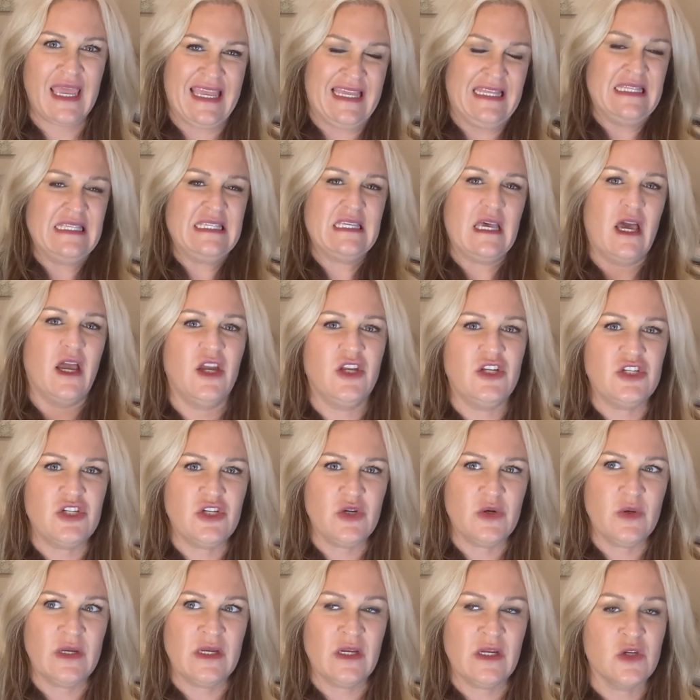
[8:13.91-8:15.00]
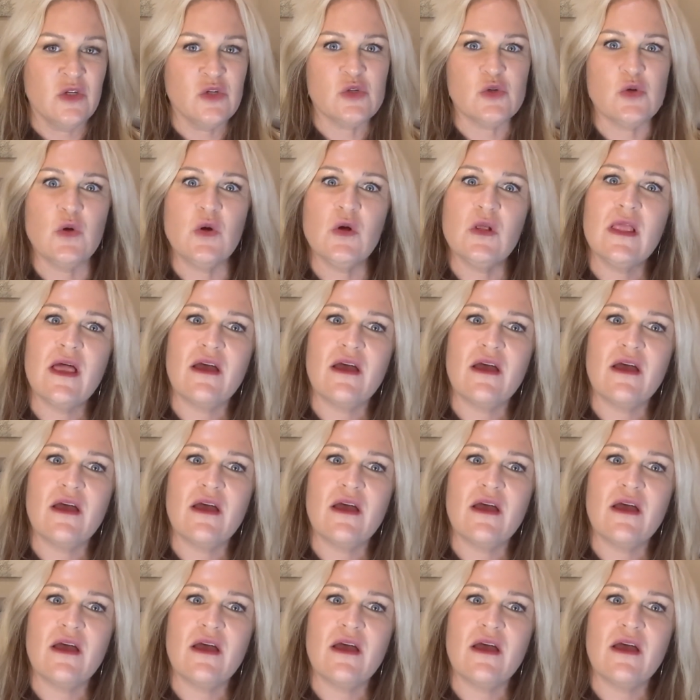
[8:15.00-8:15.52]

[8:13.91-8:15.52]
inside you and control